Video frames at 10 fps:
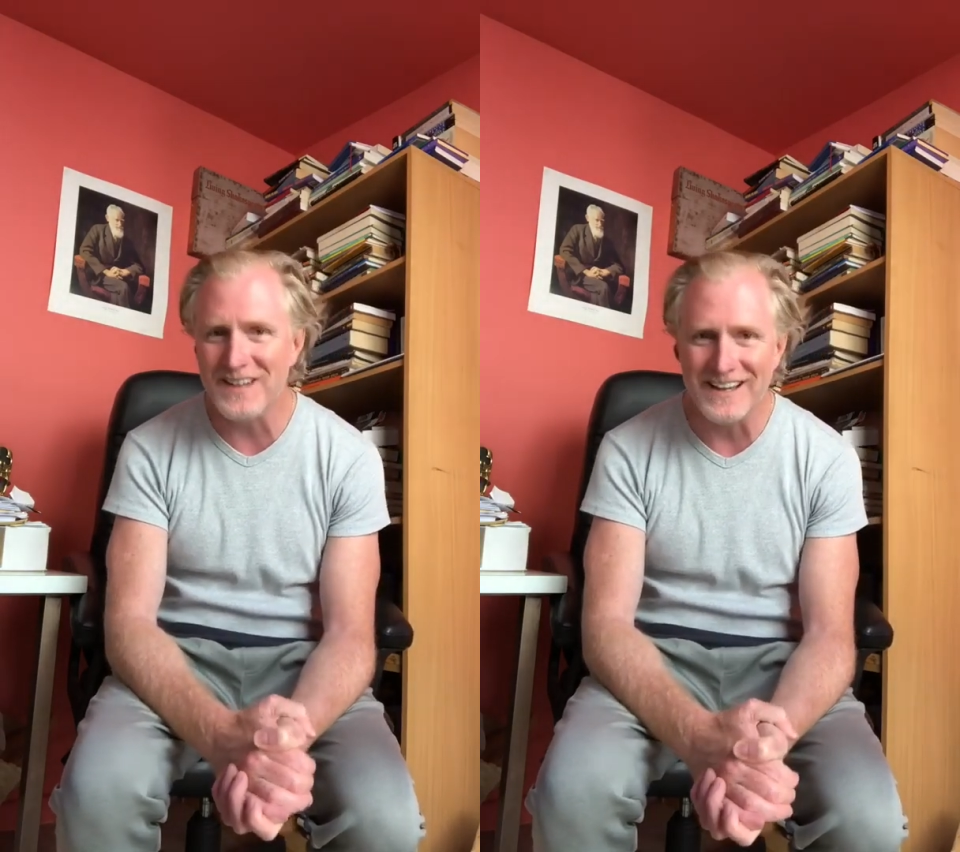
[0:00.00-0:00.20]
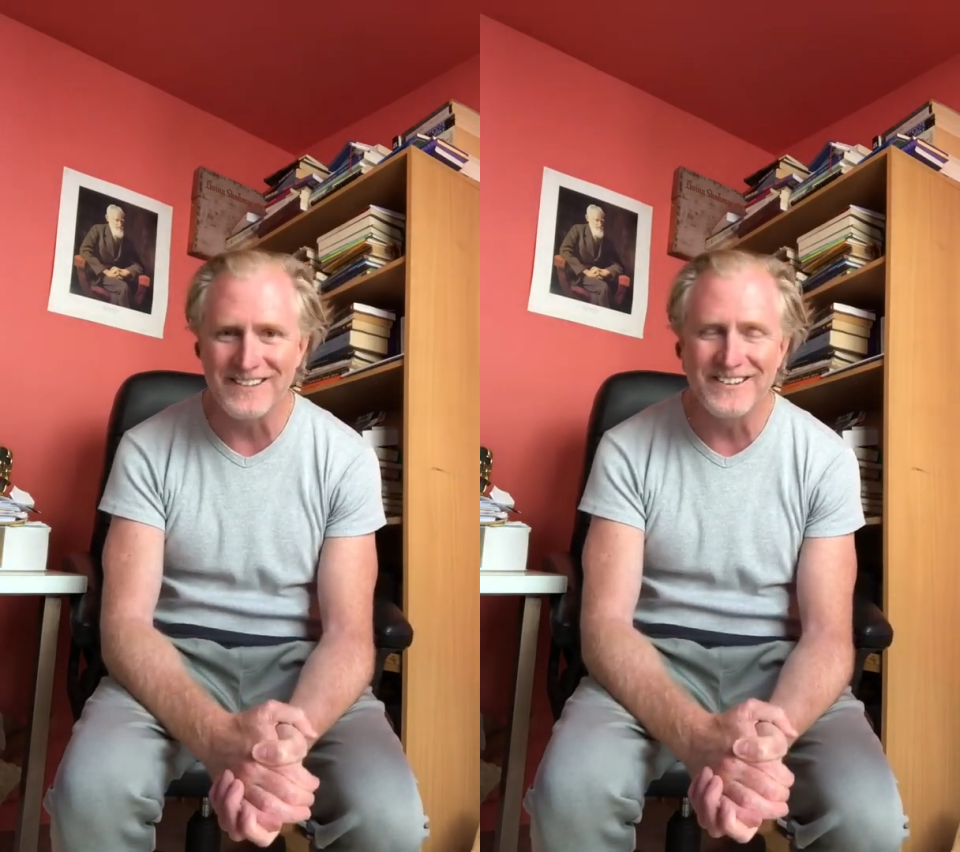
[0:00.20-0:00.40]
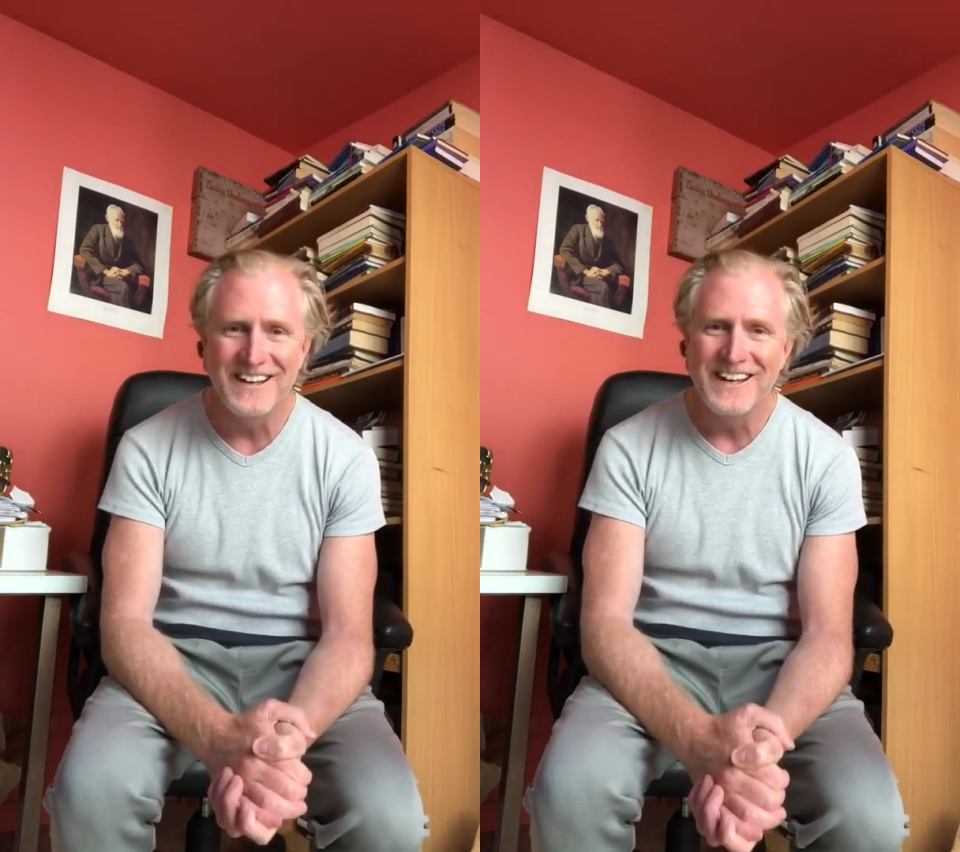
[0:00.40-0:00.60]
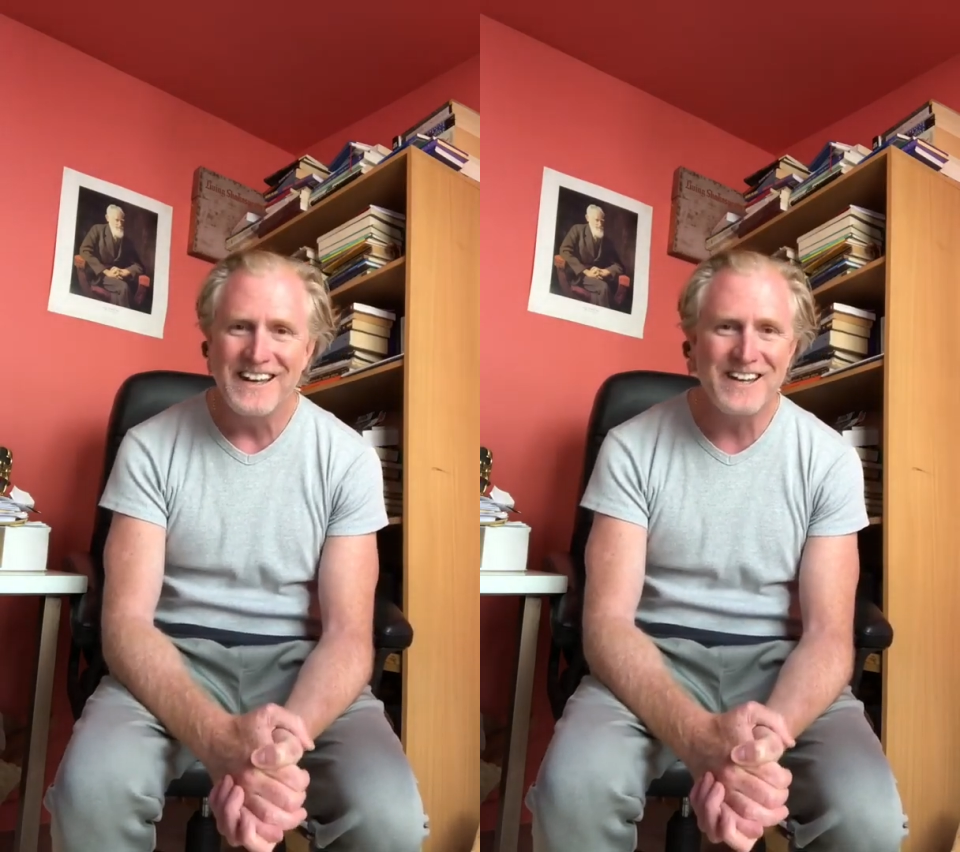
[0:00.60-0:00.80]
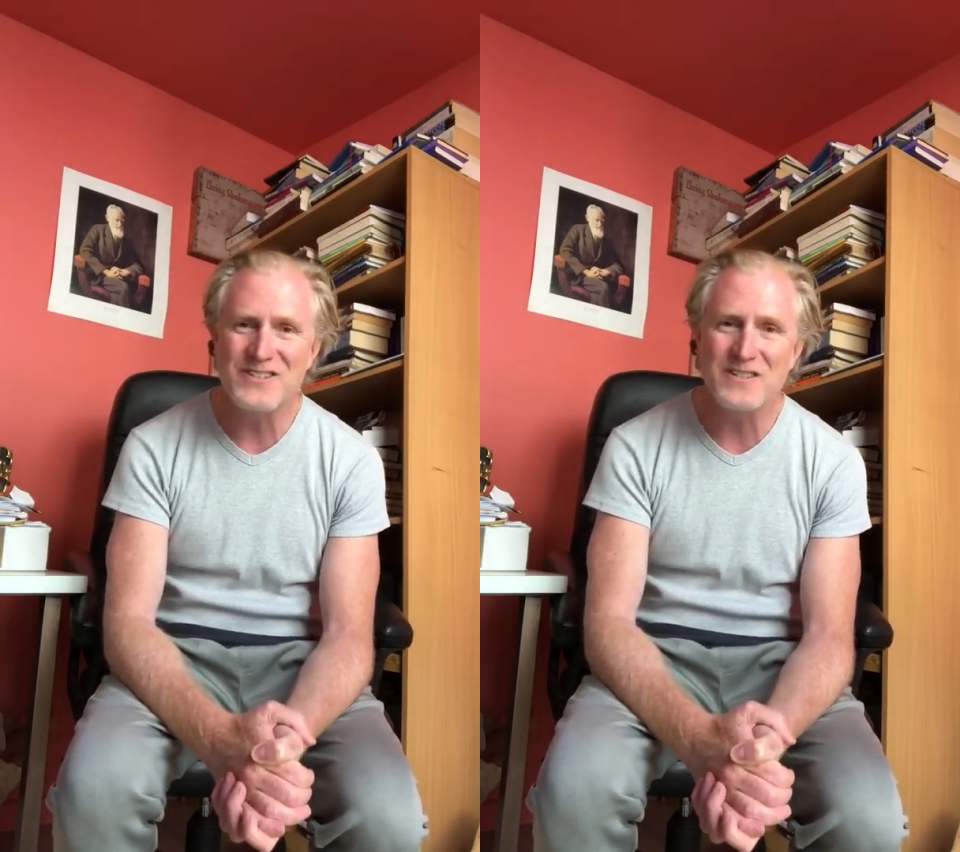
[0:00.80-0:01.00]
and
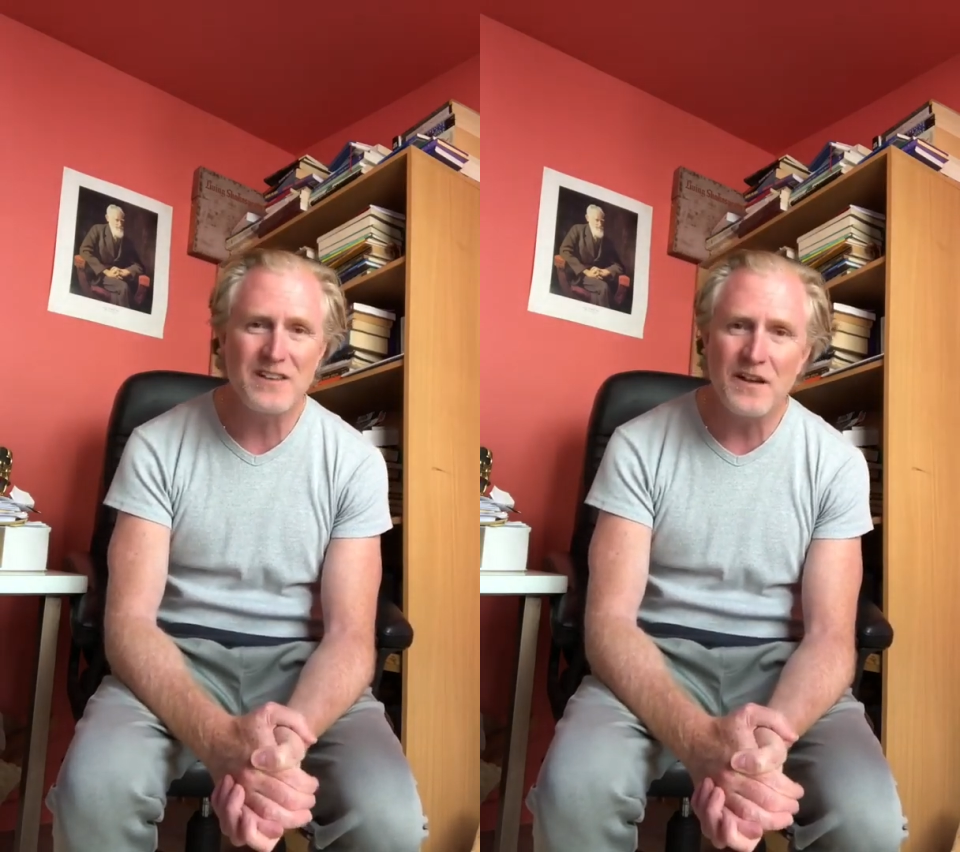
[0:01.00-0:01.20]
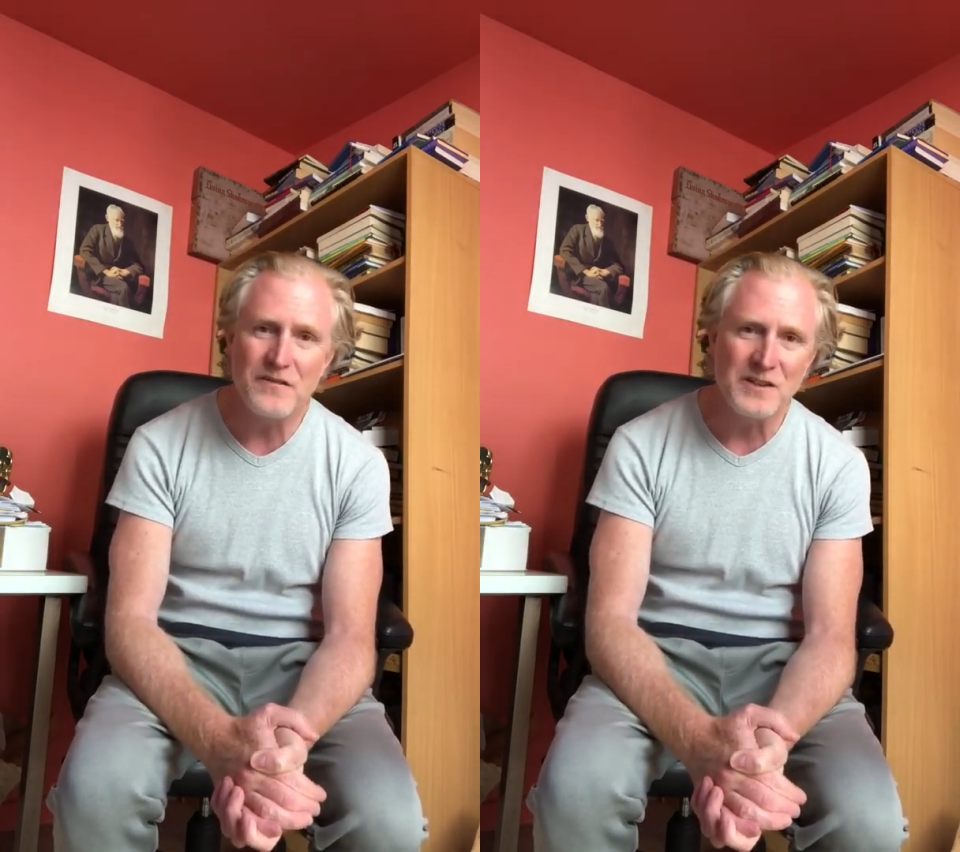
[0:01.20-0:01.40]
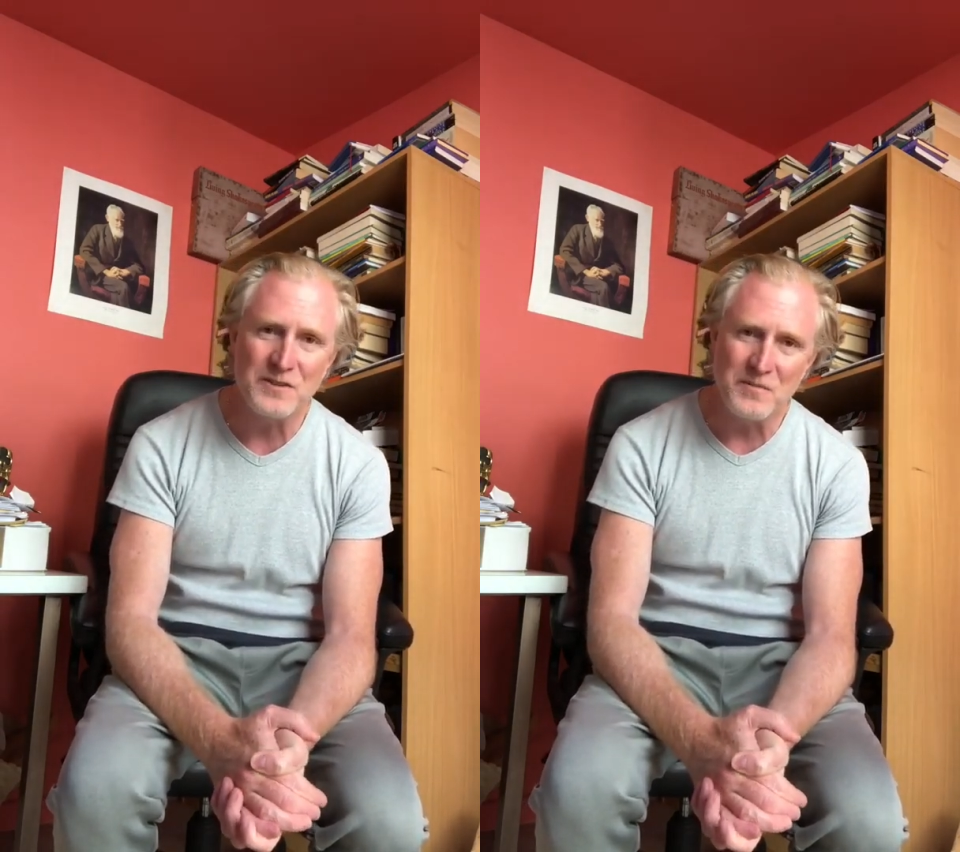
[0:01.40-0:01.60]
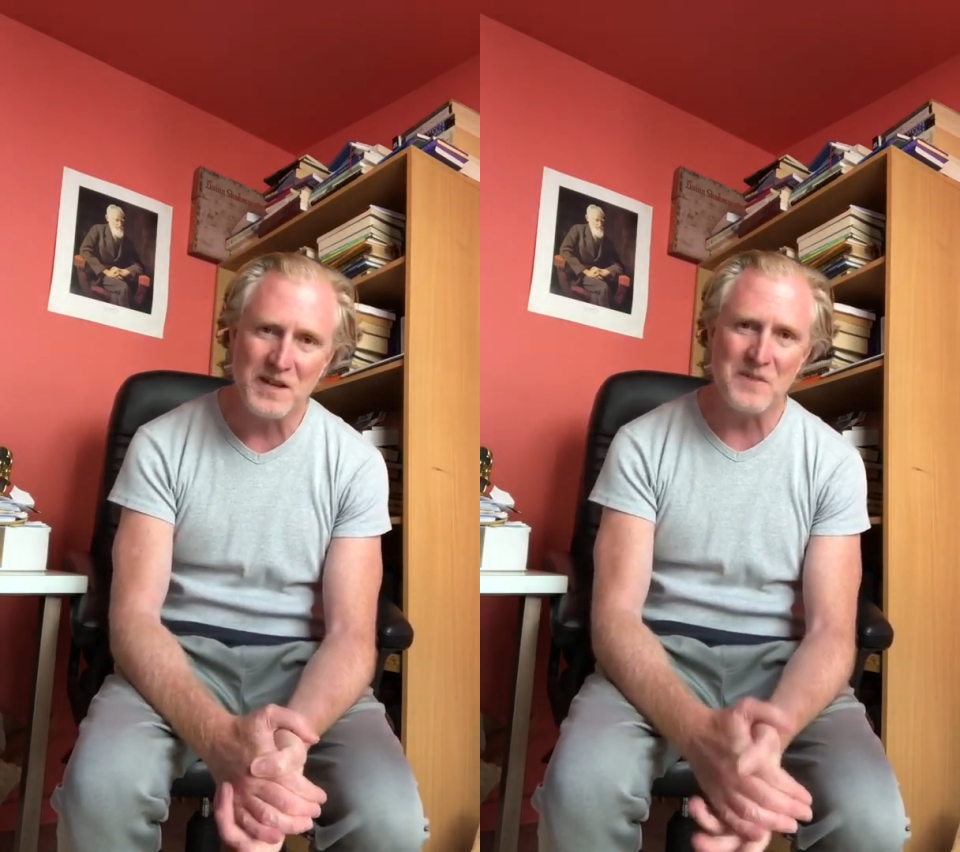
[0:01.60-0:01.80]
it's just lovely to be